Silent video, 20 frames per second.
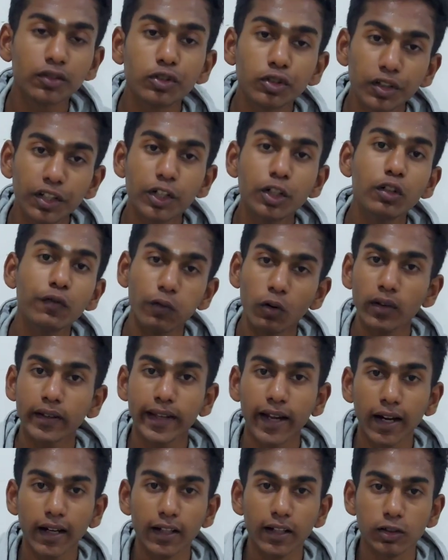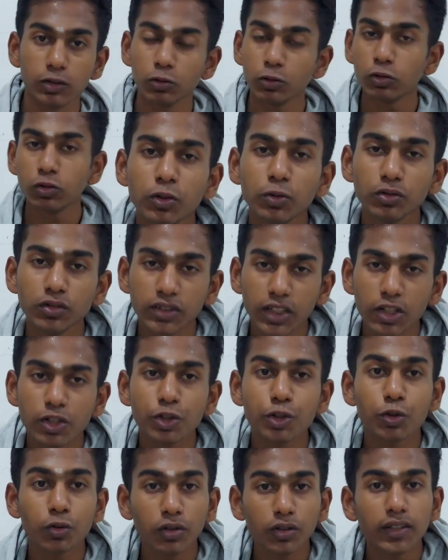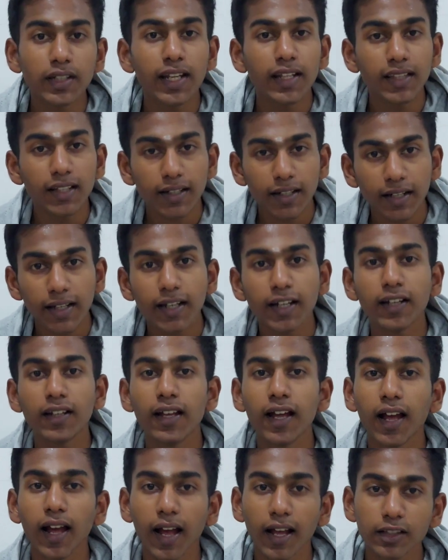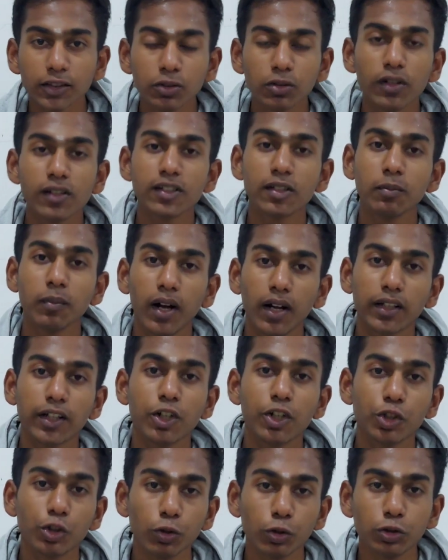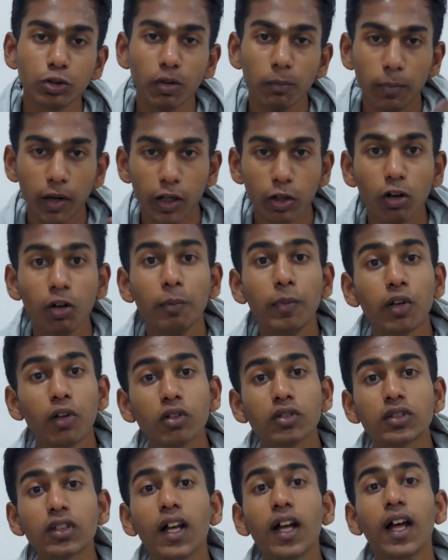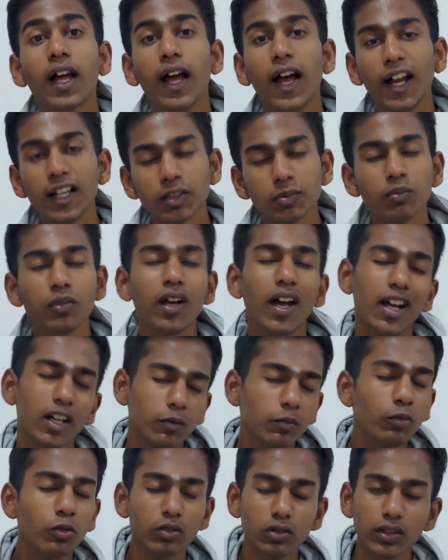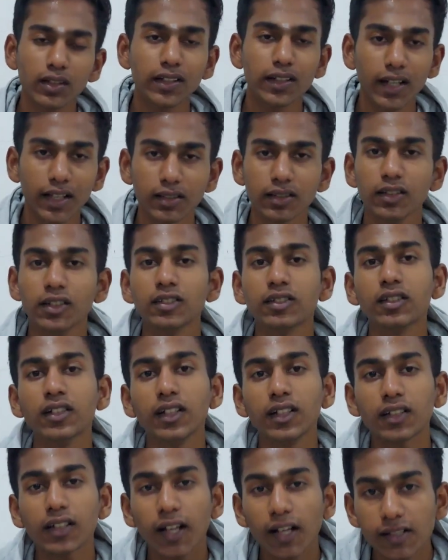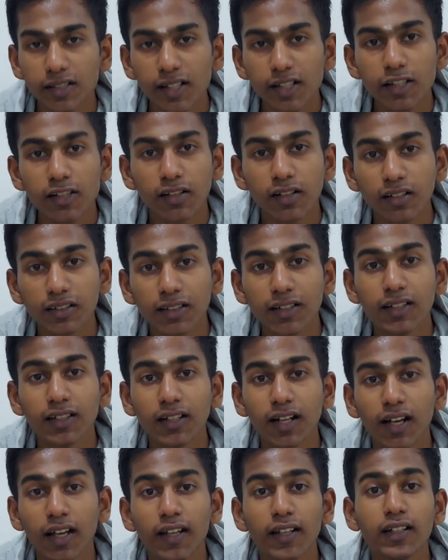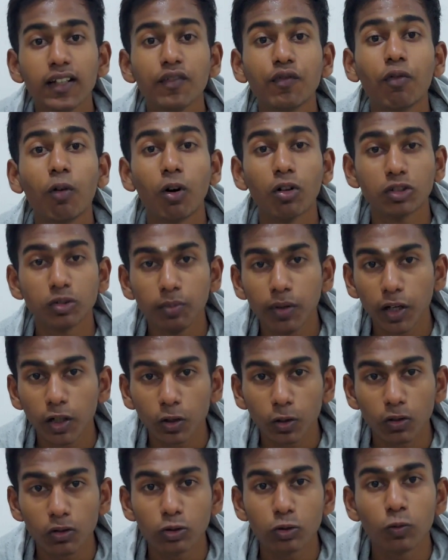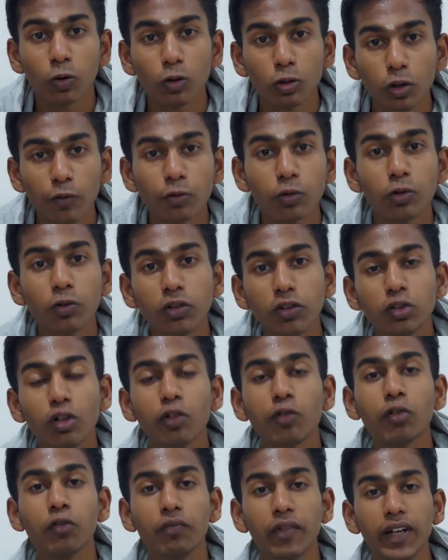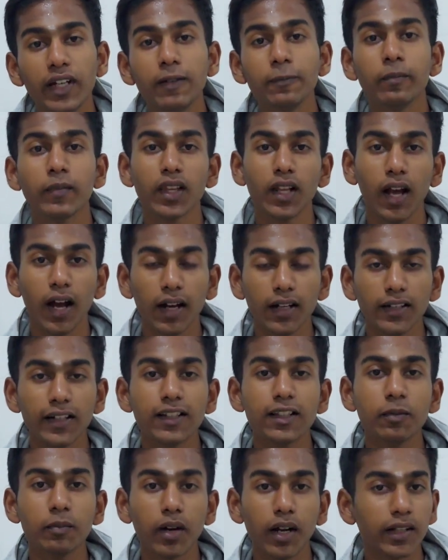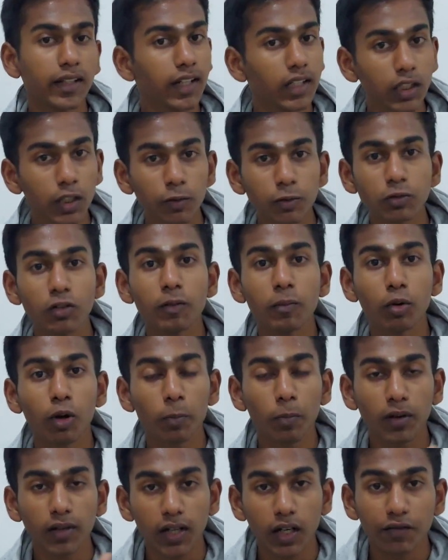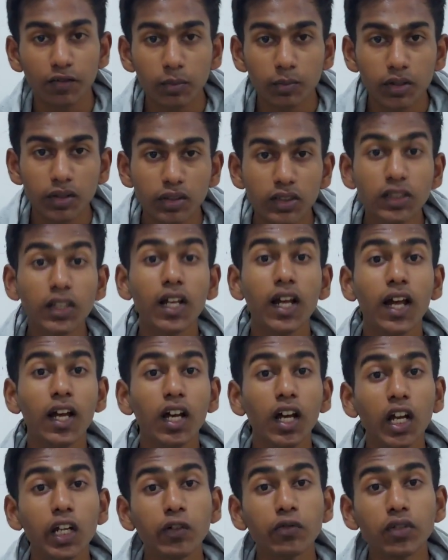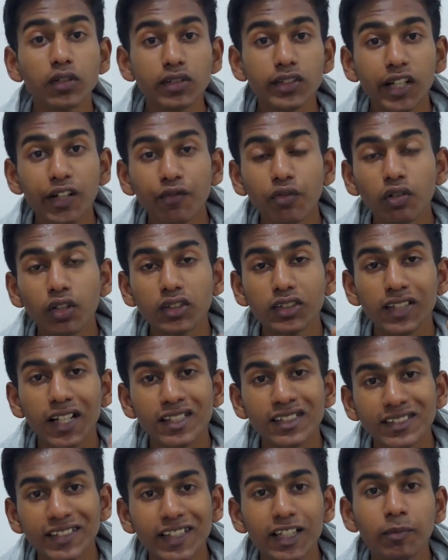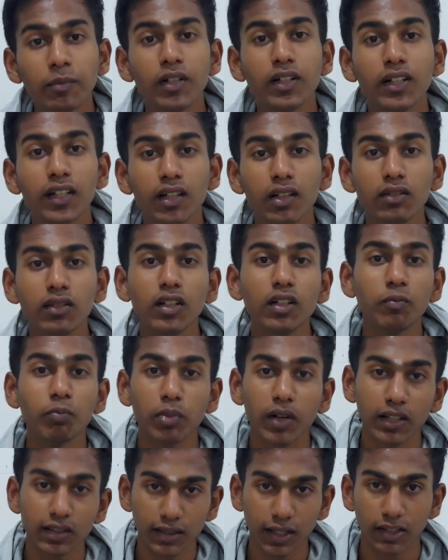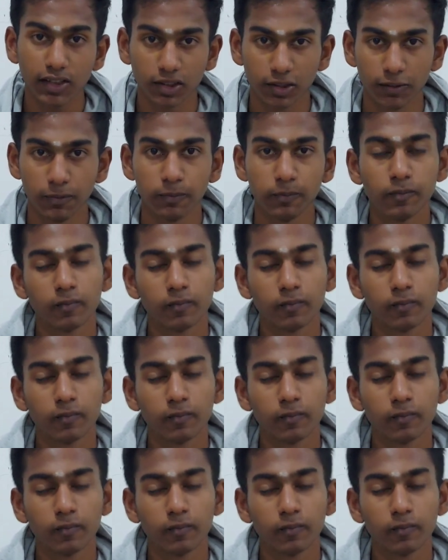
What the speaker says: 3 to 4 candles. You just shouldn't take the trade as soon as the market shows you a breakout, because at more cases it can just result in a false breakout. So what you have to do is you have to wait until the market gives you a proper confirmation, and you have to check for the sustainability in the price action.